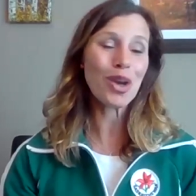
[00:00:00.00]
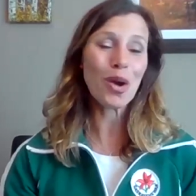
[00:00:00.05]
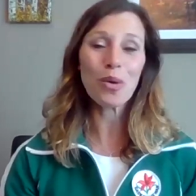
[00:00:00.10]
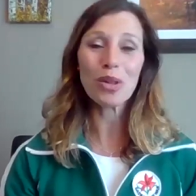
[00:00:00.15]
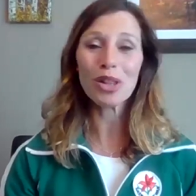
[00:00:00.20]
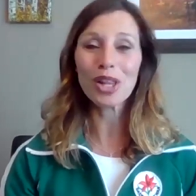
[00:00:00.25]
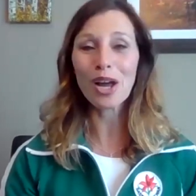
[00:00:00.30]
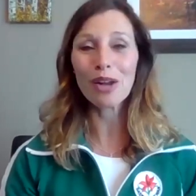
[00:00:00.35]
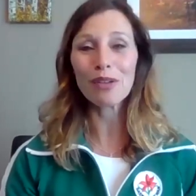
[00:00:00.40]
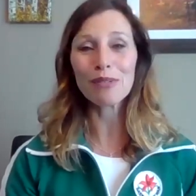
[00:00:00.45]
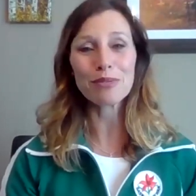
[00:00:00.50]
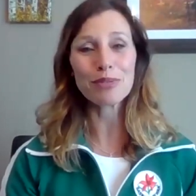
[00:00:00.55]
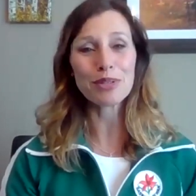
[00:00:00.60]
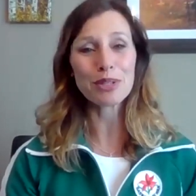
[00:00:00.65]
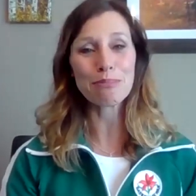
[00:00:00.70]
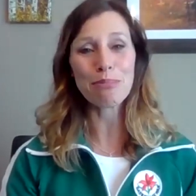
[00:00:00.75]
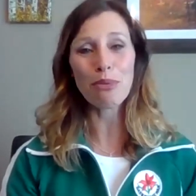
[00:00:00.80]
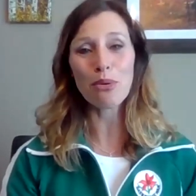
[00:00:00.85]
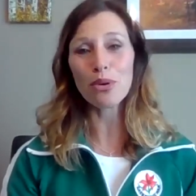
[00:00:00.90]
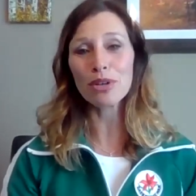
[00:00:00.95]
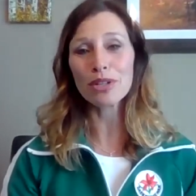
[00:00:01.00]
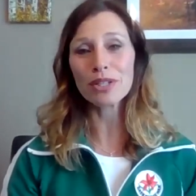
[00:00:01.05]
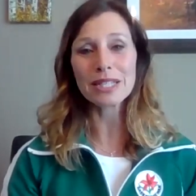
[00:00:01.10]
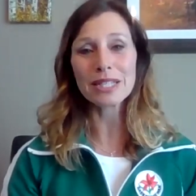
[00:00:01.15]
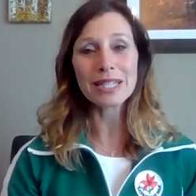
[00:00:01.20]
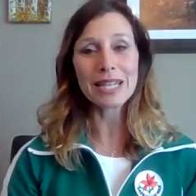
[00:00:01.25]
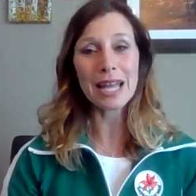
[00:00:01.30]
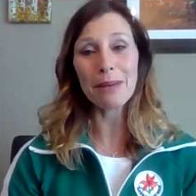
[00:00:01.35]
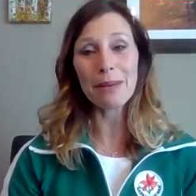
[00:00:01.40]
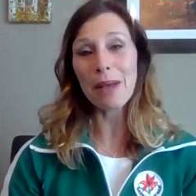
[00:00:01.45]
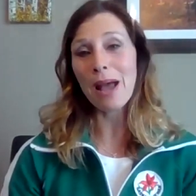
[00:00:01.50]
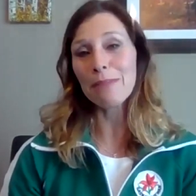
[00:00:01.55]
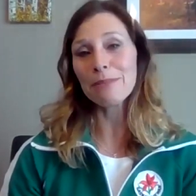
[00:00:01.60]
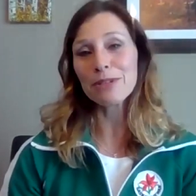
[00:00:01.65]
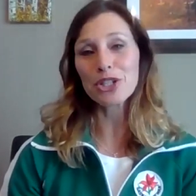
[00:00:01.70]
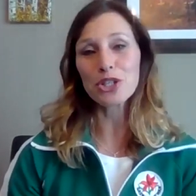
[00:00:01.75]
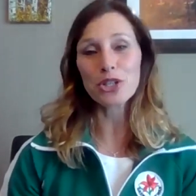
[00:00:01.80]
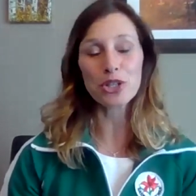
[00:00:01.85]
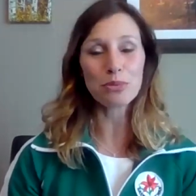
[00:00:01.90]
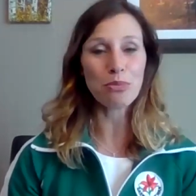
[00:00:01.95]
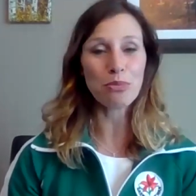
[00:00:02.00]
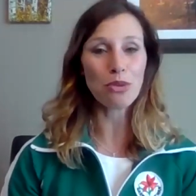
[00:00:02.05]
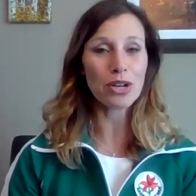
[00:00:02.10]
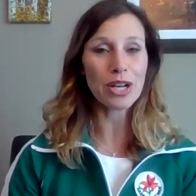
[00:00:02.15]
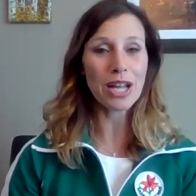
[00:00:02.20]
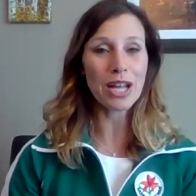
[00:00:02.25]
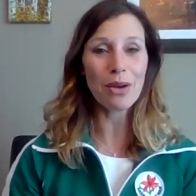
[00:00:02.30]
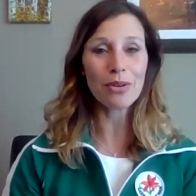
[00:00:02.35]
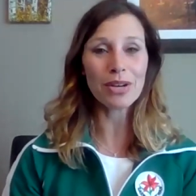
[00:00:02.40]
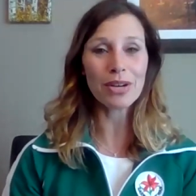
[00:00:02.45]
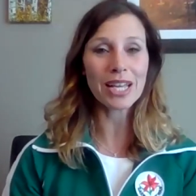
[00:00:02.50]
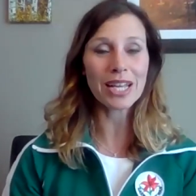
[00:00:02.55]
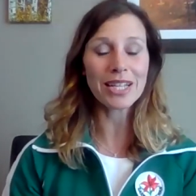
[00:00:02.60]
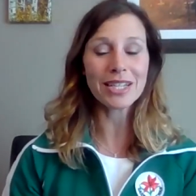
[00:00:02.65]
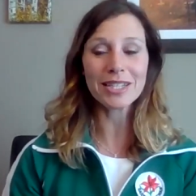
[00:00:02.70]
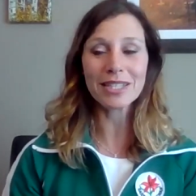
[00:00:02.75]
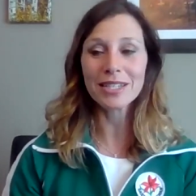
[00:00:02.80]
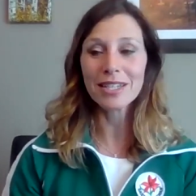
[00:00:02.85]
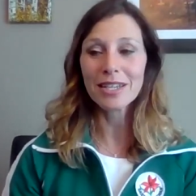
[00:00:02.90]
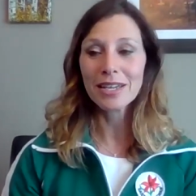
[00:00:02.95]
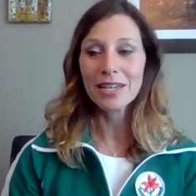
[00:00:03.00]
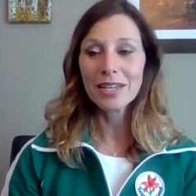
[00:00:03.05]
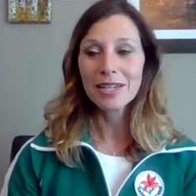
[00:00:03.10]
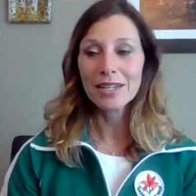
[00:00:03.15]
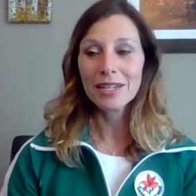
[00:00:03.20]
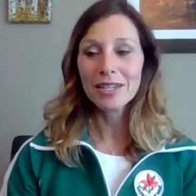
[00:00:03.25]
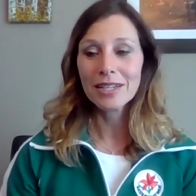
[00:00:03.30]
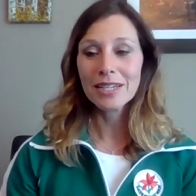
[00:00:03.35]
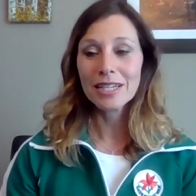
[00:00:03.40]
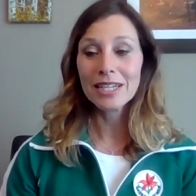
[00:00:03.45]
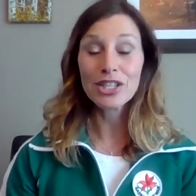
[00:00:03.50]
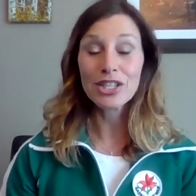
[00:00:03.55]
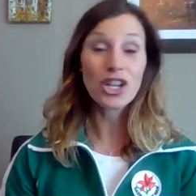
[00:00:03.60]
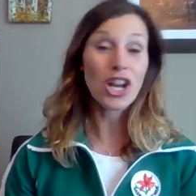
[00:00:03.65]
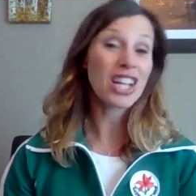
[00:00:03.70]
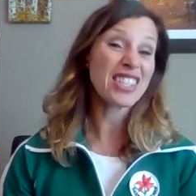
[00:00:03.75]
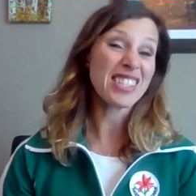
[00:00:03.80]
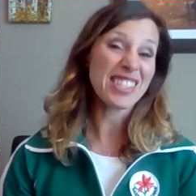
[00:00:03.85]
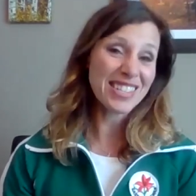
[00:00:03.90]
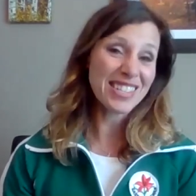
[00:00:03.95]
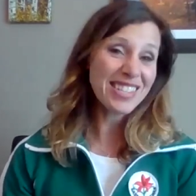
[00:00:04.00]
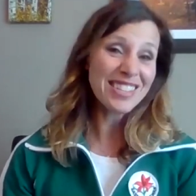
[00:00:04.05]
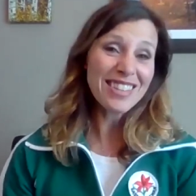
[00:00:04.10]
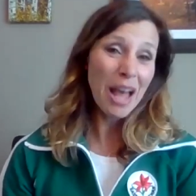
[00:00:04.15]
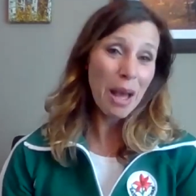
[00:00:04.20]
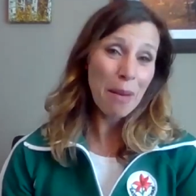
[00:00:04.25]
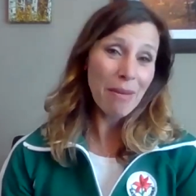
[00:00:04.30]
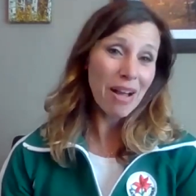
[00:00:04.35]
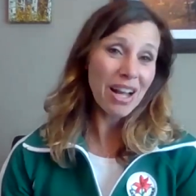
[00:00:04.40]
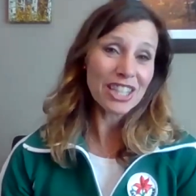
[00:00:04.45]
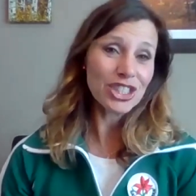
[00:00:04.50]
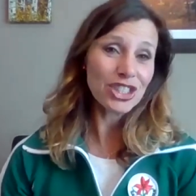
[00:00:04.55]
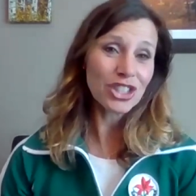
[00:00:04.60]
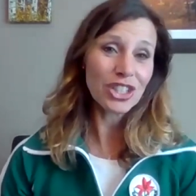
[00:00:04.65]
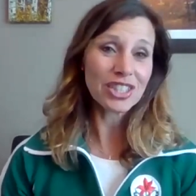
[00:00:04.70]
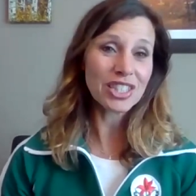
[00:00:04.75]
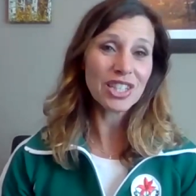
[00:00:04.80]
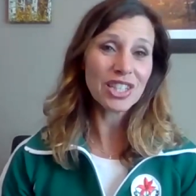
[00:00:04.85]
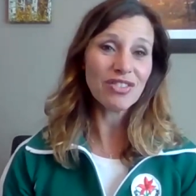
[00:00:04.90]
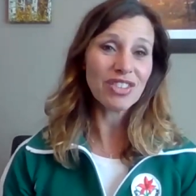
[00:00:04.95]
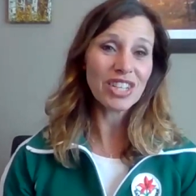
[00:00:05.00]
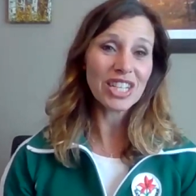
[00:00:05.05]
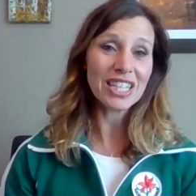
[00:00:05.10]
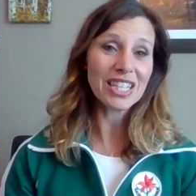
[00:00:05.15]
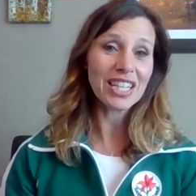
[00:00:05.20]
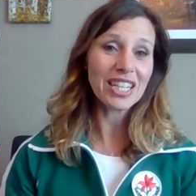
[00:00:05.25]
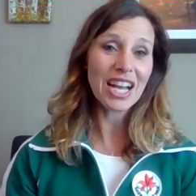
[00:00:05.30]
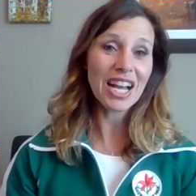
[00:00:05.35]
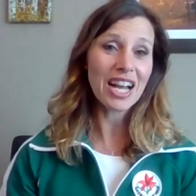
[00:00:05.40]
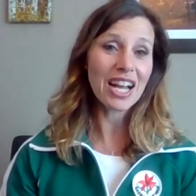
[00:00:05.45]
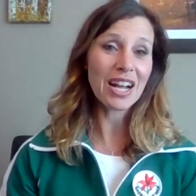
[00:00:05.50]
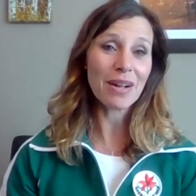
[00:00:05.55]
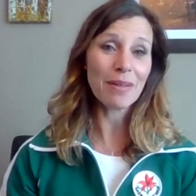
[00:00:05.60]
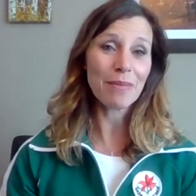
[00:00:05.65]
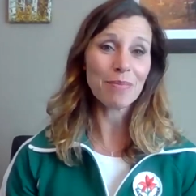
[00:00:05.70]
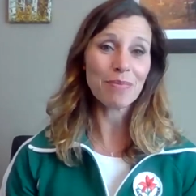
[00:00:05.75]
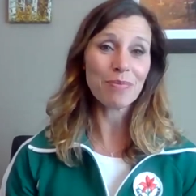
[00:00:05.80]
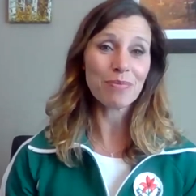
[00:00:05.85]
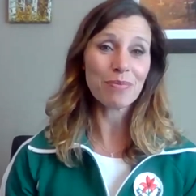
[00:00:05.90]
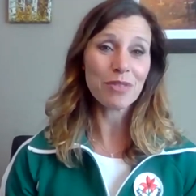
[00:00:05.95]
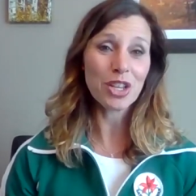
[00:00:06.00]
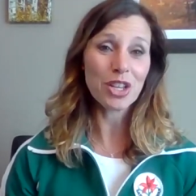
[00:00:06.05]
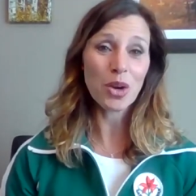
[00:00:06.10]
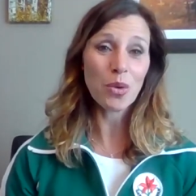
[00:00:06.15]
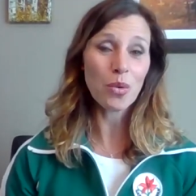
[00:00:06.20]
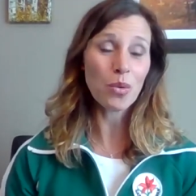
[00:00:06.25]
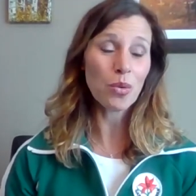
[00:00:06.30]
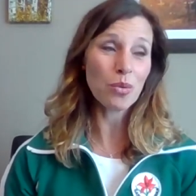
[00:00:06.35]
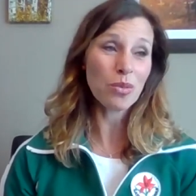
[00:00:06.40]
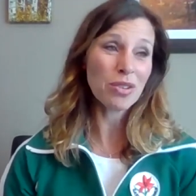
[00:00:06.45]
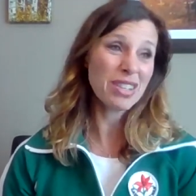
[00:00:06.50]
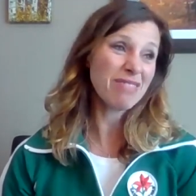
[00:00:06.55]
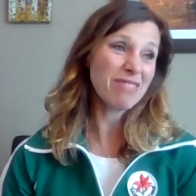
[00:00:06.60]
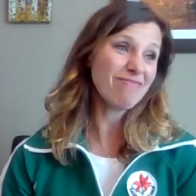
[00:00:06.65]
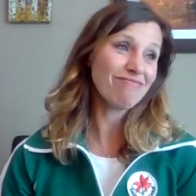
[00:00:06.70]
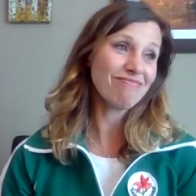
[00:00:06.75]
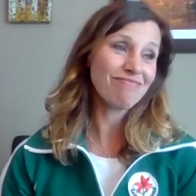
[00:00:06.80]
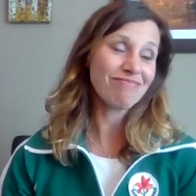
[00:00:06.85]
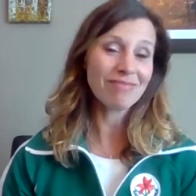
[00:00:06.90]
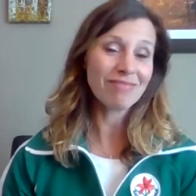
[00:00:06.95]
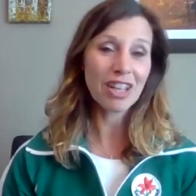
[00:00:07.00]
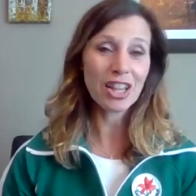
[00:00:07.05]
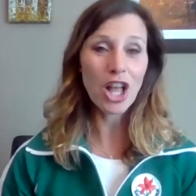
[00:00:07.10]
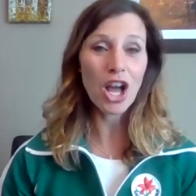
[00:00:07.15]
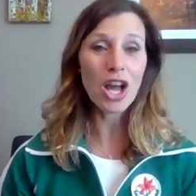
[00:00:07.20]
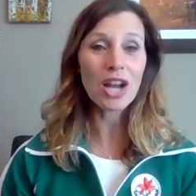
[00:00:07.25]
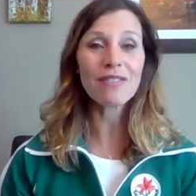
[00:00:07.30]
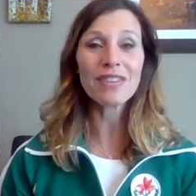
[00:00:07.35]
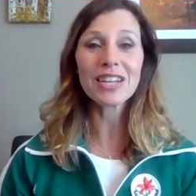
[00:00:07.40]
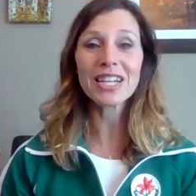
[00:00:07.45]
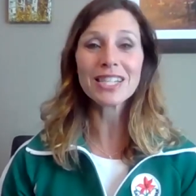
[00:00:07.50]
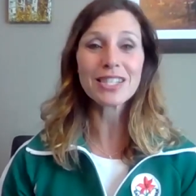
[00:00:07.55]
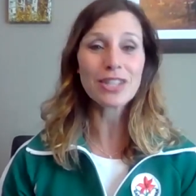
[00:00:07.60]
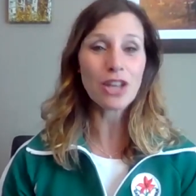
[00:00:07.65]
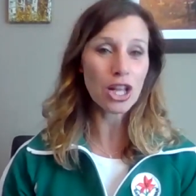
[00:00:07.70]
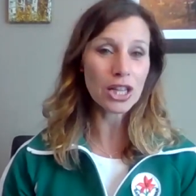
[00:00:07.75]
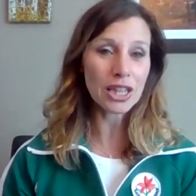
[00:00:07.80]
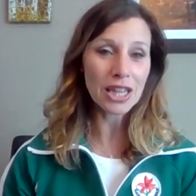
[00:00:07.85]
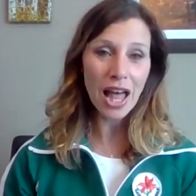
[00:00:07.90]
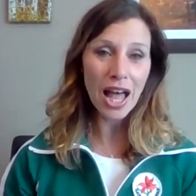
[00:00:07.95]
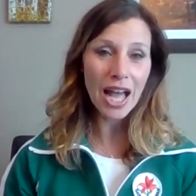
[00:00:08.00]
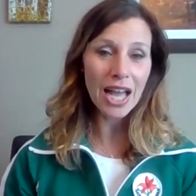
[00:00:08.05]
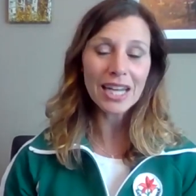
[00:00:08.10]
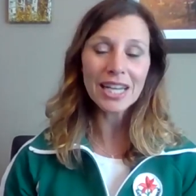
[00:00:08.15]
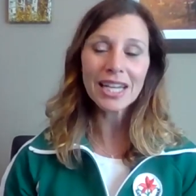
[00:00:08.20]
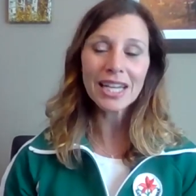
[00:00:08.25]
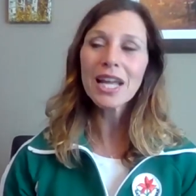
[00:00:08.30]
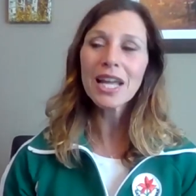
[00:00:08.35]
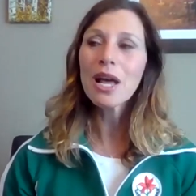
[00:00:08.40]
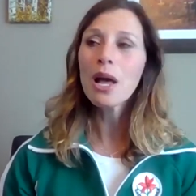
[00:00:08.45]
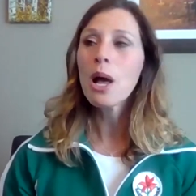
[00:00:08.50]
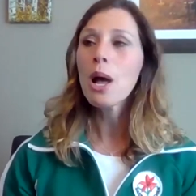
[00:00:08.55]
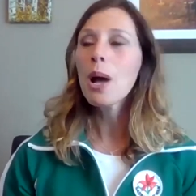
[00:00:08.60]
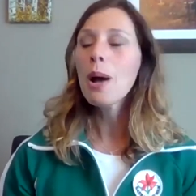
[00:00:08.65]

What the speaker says: know, a lot of sports, amateur sport nowadays, is not seen that much on TV. A lot of it is online.